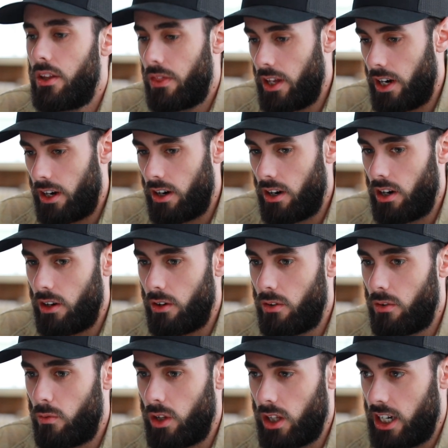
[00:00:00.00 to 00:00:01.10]
their
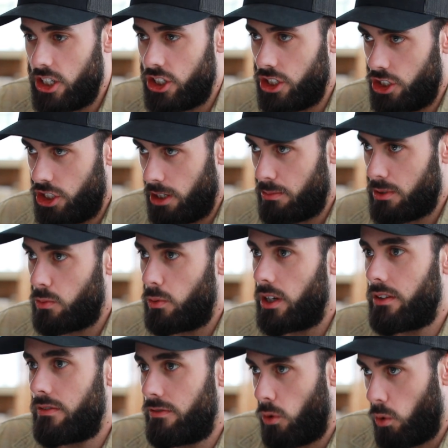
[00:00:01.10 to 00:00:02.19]
relationships
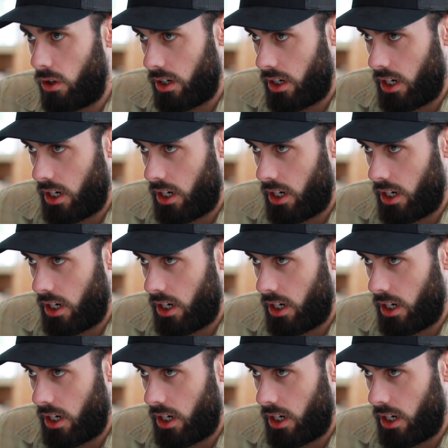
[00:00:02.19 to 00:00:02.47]
with foreign